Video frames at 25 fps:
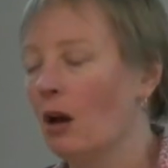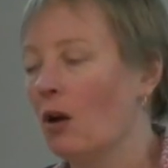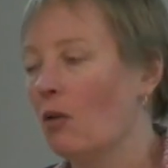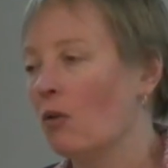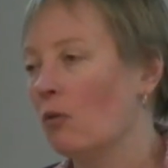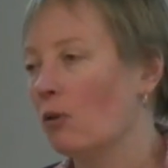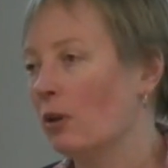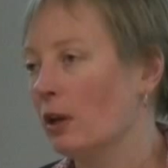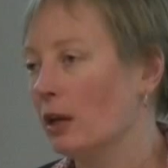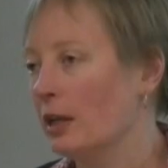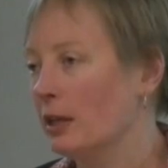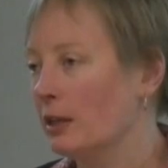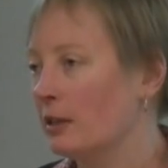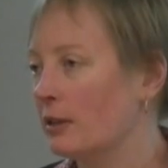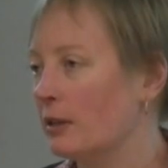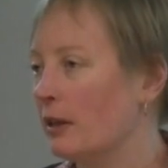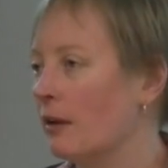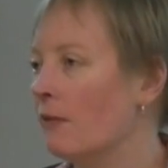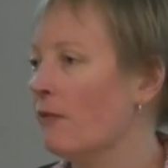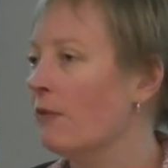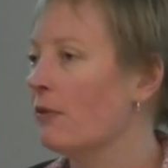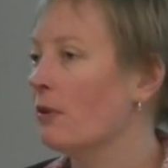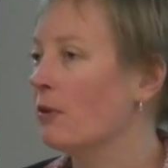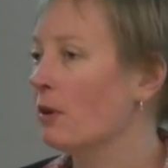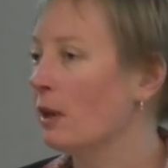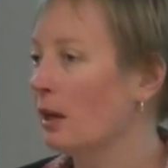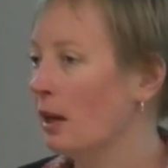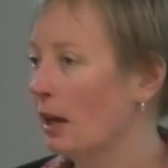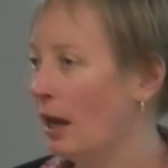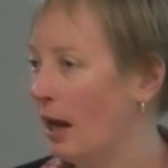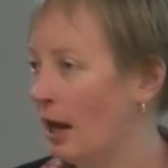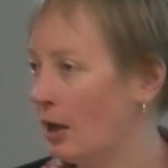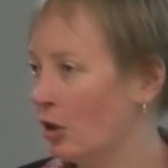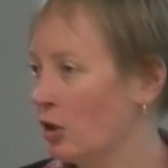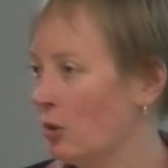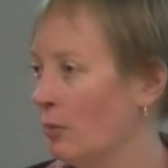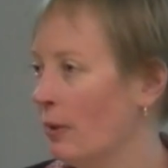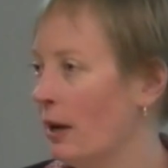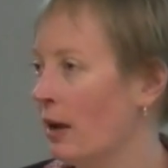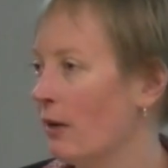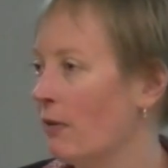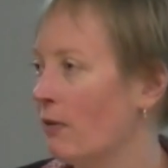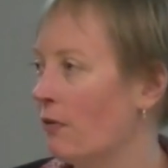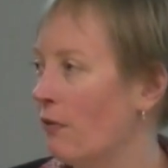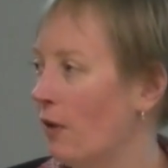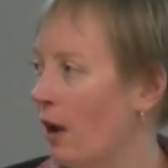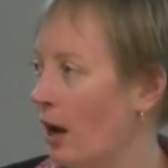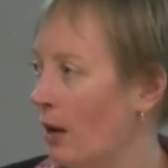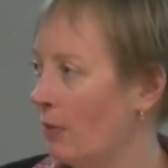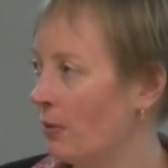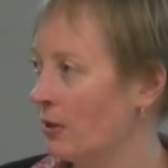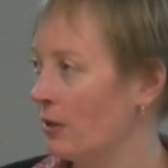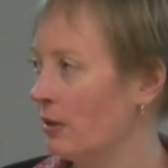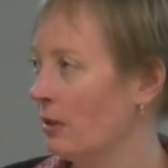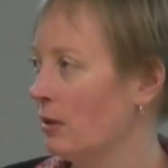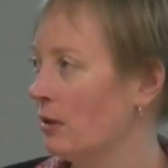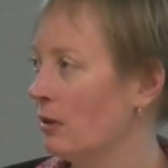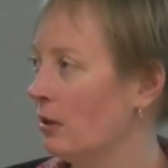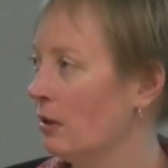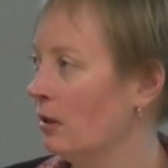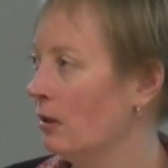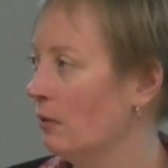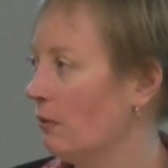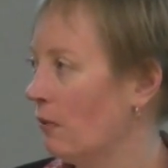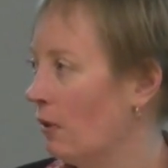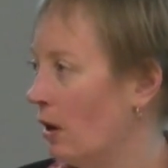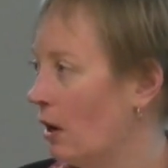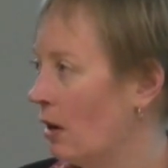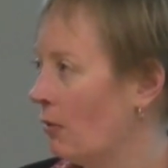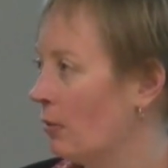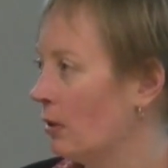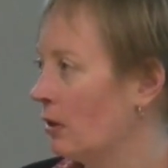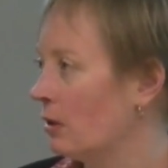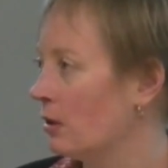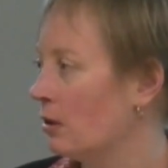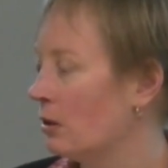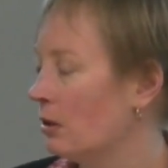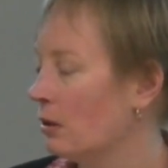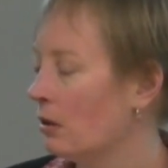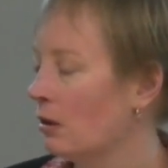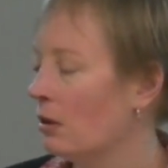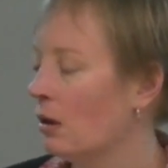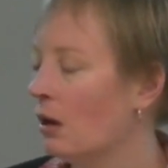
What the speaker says: release a very large amount of fibres into the environment.